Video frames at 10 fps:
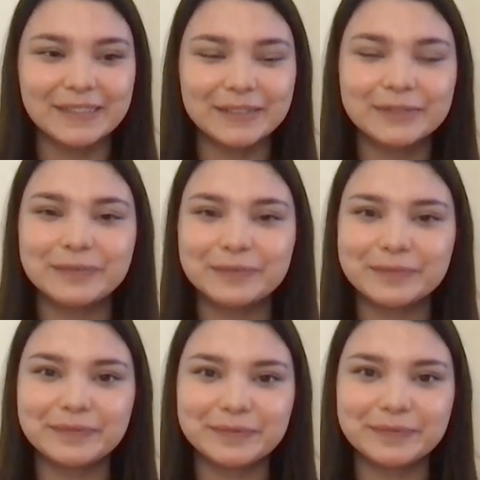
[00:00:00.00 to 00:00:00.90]

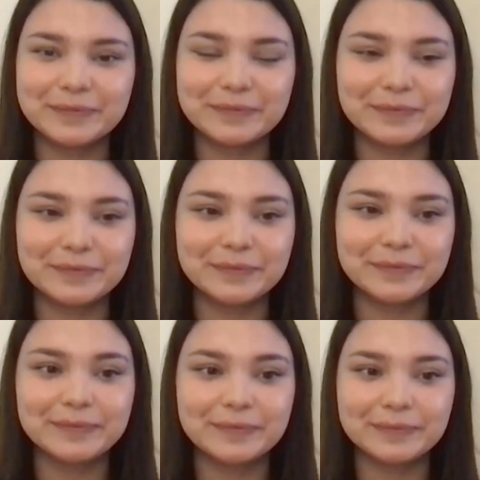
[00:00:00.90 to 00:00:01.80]

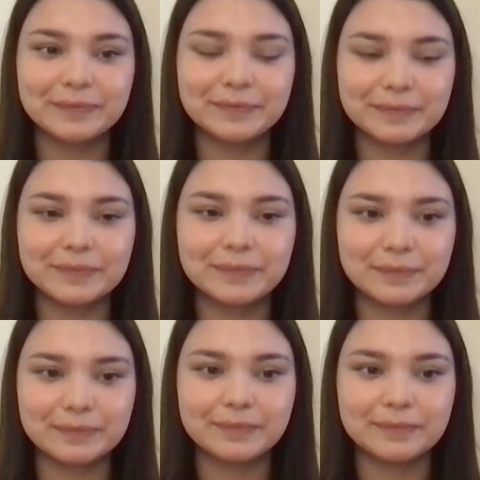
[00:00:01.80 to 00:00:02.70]

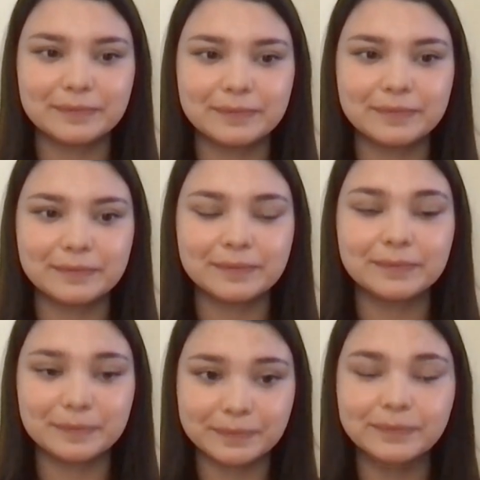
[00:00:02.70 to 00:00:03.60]

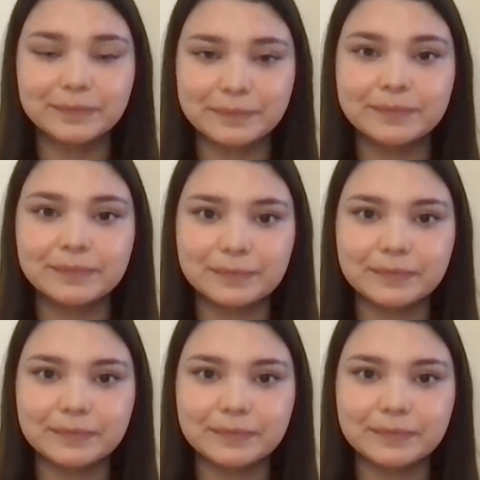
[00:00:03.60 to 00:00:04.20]
(not speaking)